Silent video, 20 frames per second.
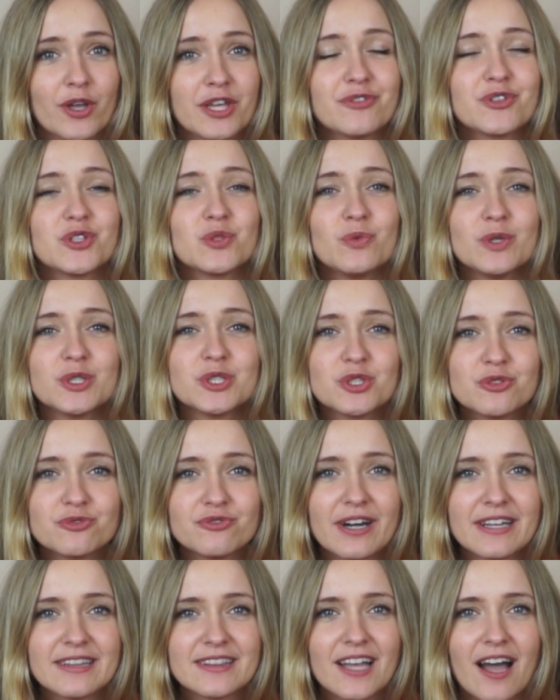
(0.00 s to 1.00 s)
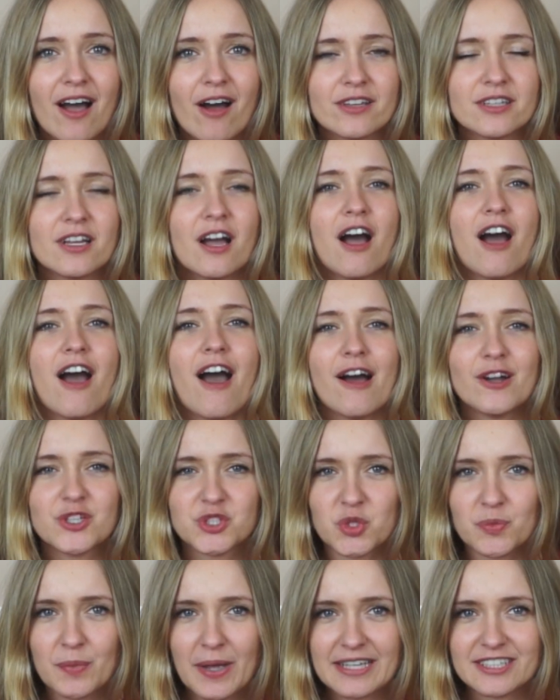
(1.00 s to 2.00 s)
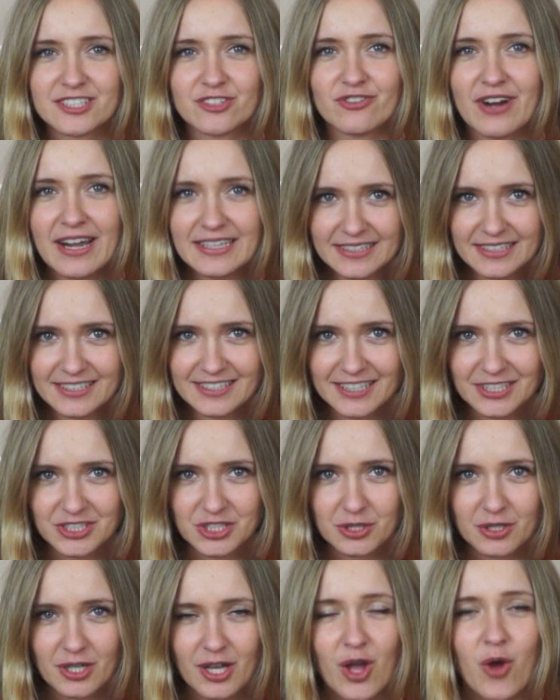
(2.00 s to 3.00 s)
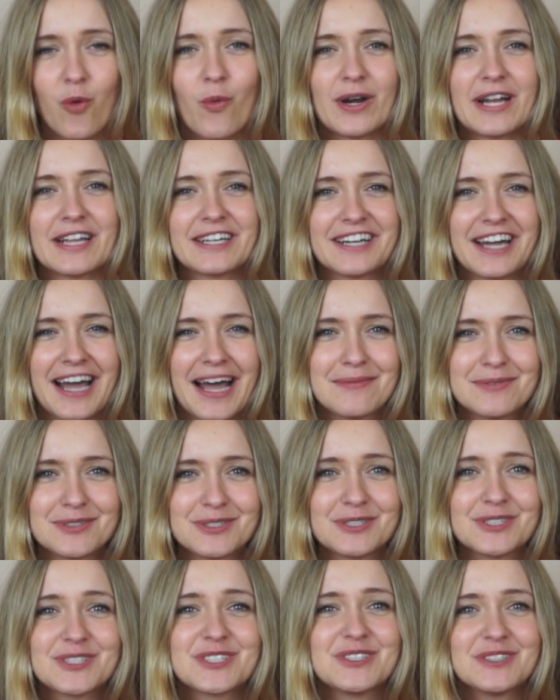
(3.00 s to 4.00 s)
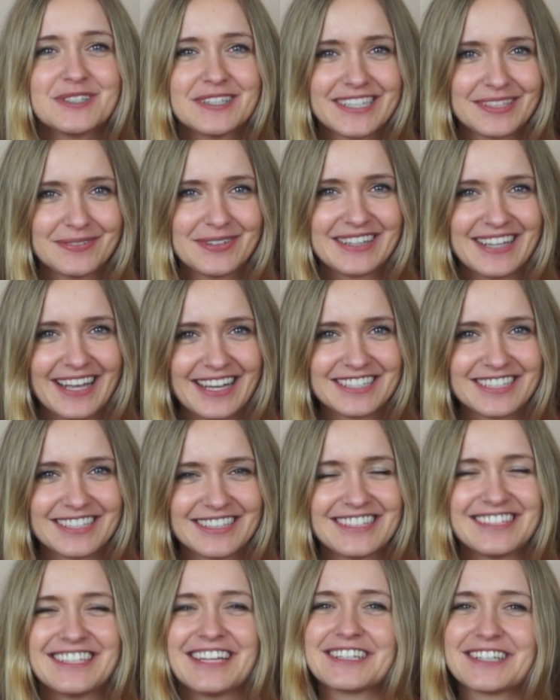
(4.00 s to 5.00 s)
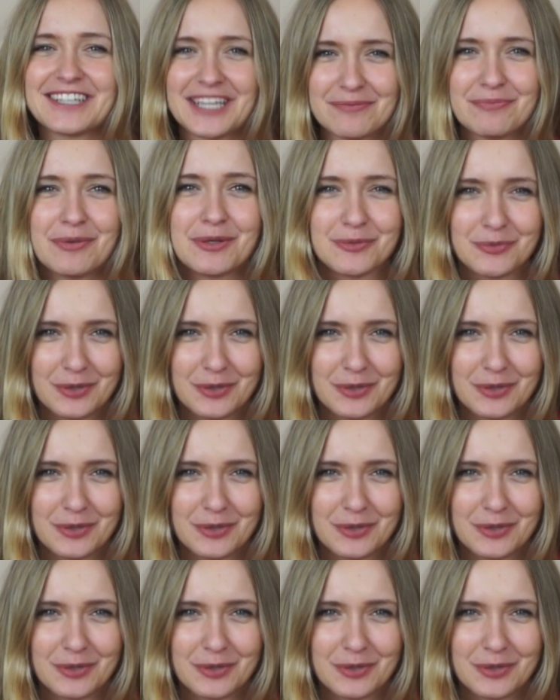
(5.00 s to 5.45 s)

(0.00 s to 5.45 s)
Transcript: if you want to find out how to make the right decision when it comes to student accommodation, then keep on